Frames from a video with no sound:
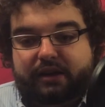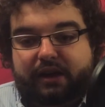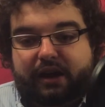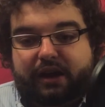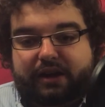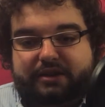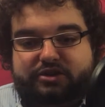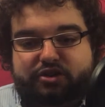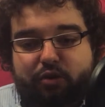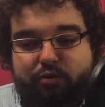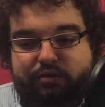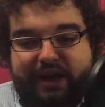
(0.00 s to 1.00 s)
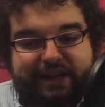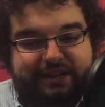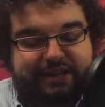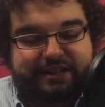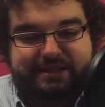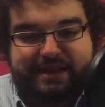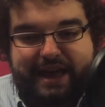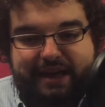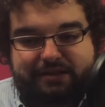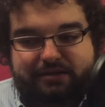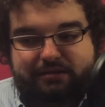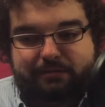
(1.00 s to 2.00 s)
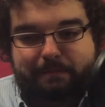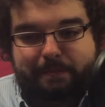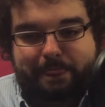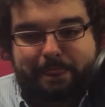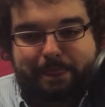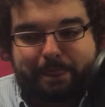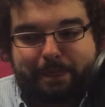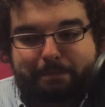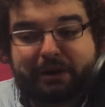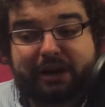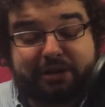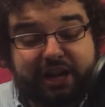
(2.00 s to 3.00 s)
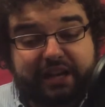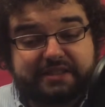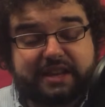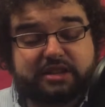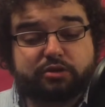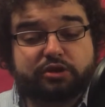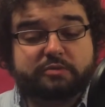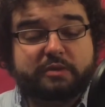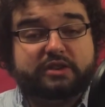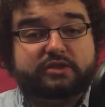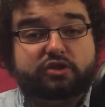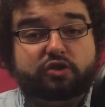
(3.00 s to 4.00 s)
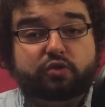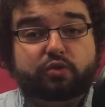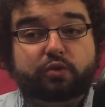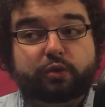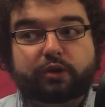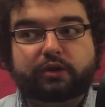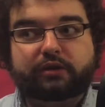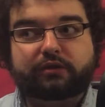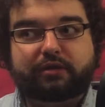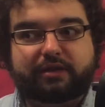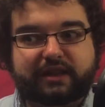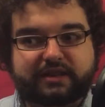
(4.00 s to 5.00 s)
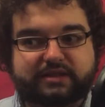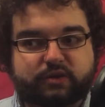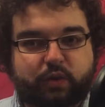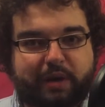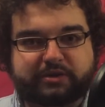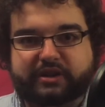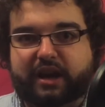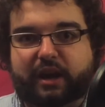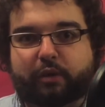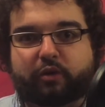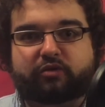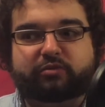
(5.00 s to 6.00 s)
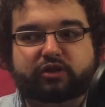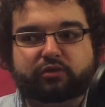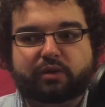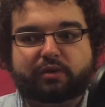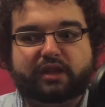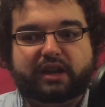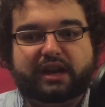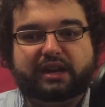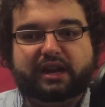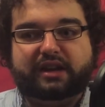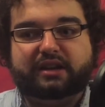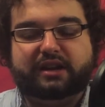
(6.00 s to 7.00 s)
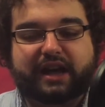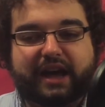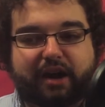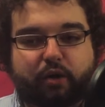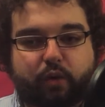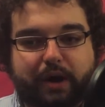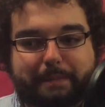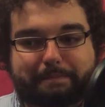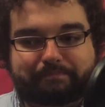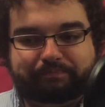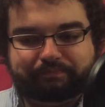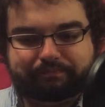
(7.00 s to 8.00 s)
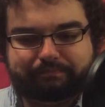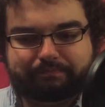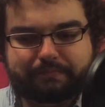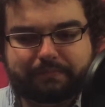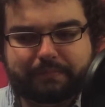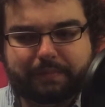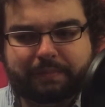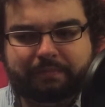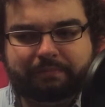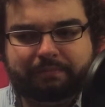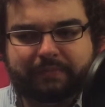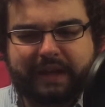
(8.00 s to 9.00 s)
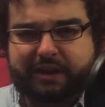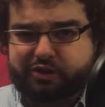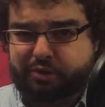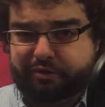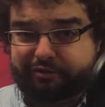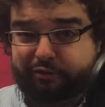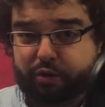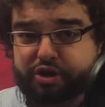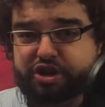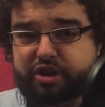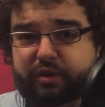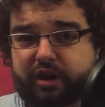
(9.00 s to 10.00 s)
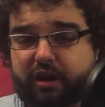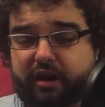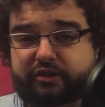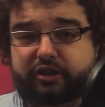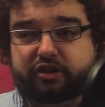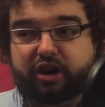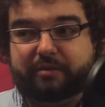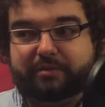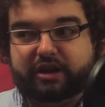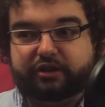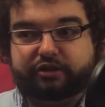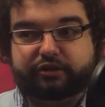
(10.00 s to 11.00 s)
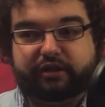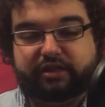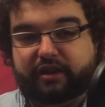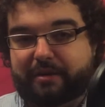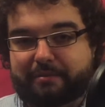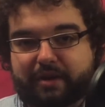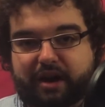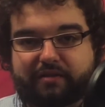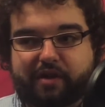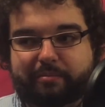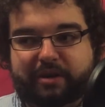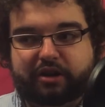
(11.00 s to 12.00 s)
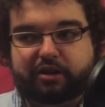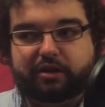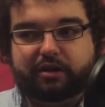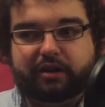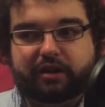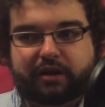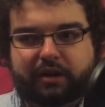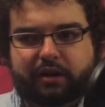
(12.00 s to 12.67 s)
Uh, so that is that. But I mean, I guess that sort of speaks to this website and what we've been doing with it, and and how um, sort of fortunate we are to not be under the thumb of a bigger